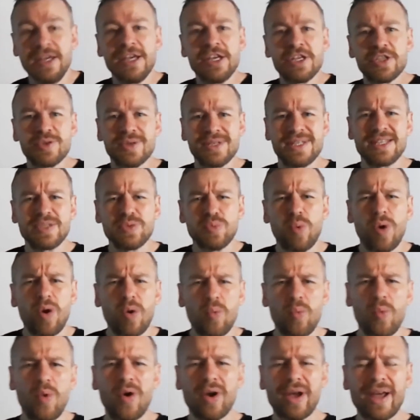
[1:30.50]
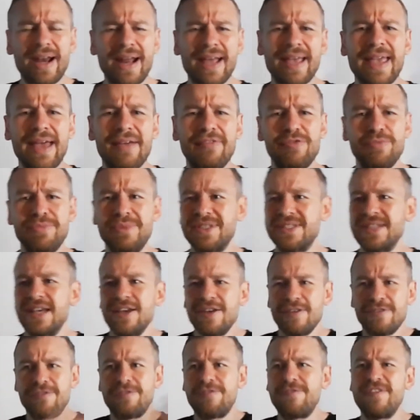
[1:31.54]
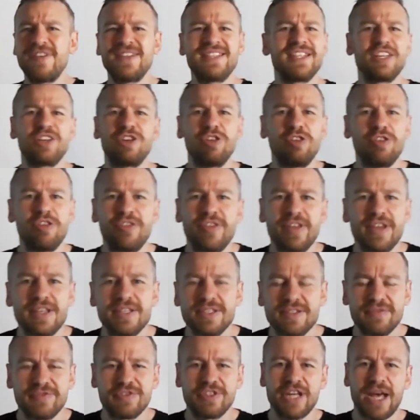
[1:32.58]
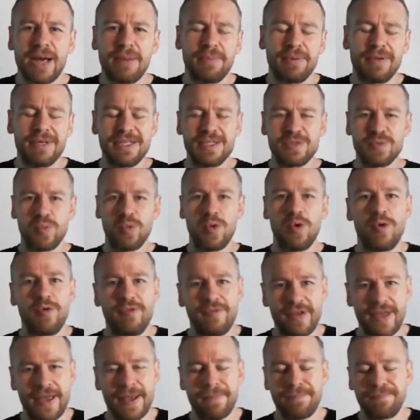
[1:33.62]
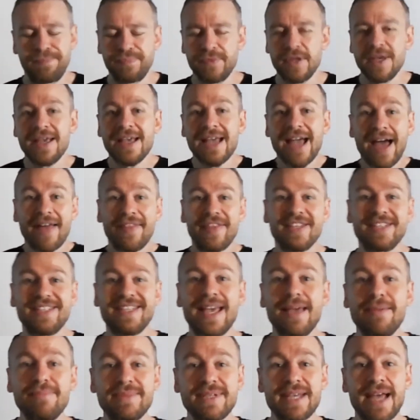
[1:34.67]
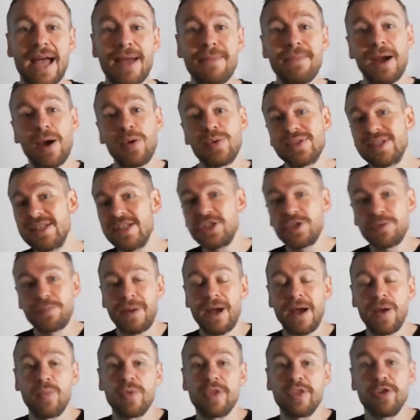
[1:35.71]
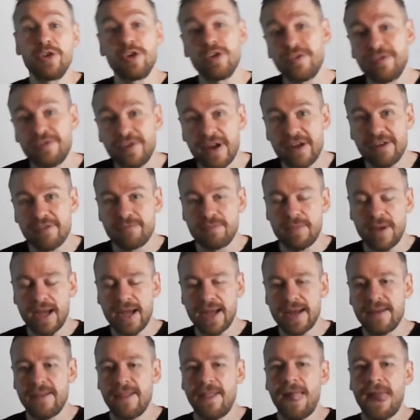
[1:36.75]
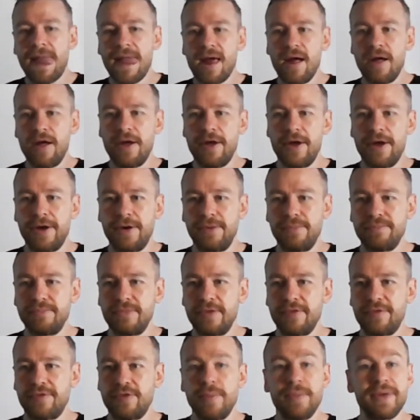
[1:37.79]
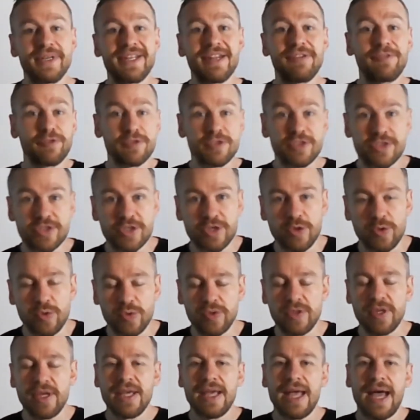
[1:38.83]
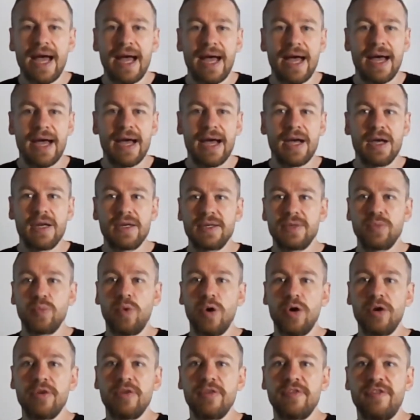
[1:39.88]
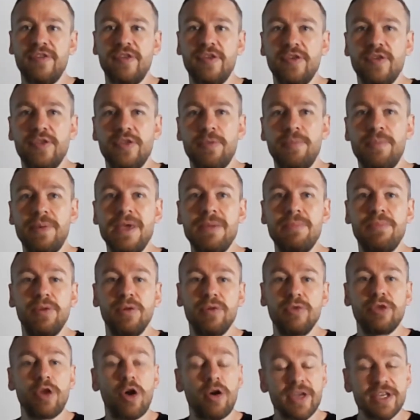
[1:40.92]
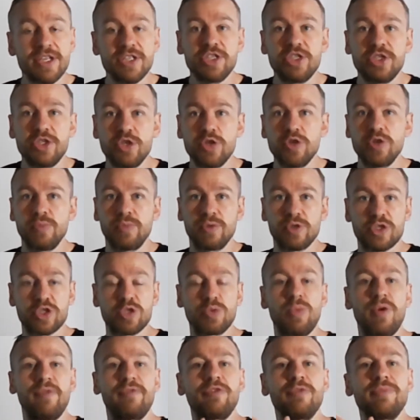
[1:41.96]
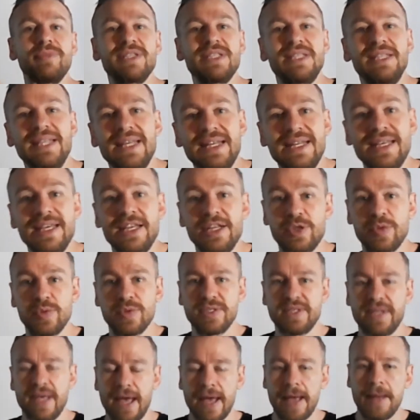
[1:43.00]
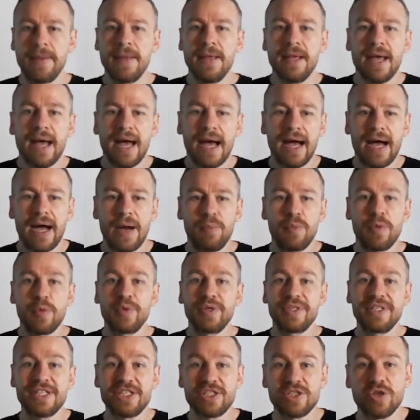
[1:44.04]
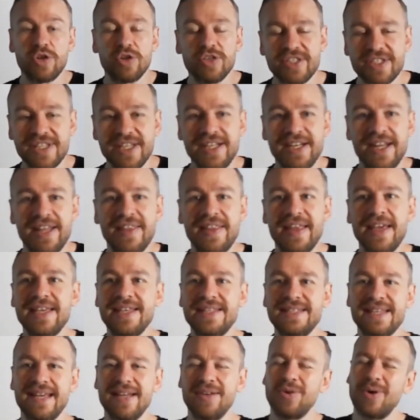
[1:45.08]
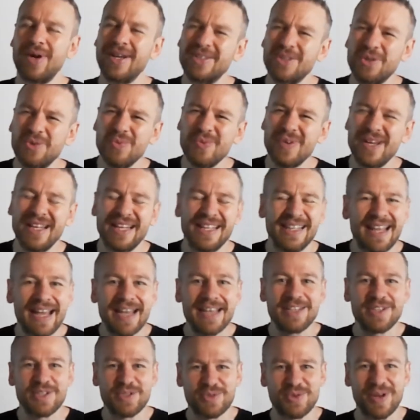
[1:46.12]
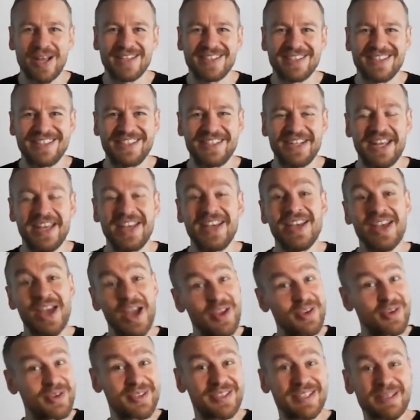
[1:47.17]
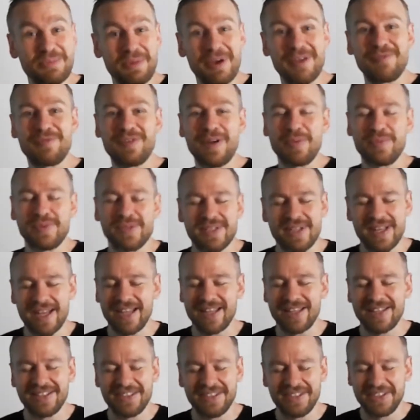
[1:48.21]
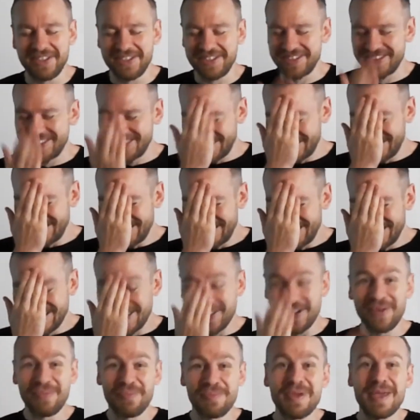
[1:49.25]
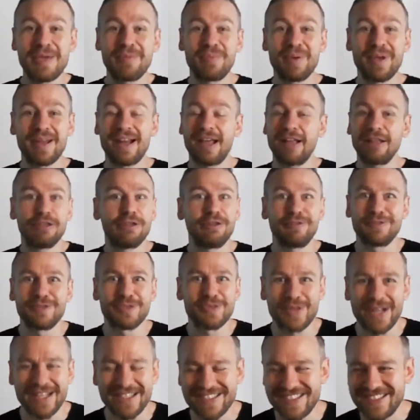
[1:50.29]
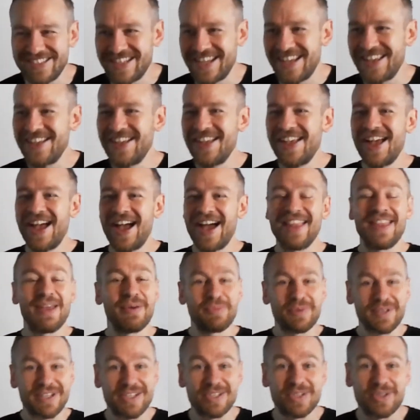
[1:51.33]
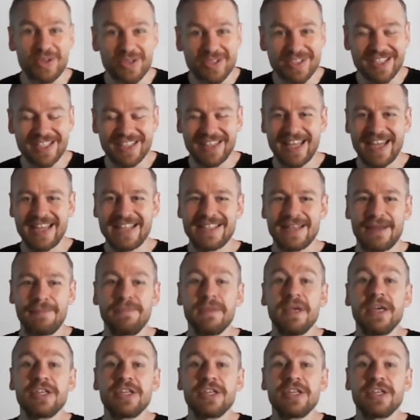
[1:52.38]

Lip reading: So he says, what can I get from these physical things of Japanese warfare? At the same time, I was in Japan with another friend of mine from a different school, and one of the people, not his student, but someone from his lineage was there. We were discussing, and they said, oh, I don't really like strategy. And you can see my friend was like, oh, you know, me being, I love strategy. And then we discussed it later.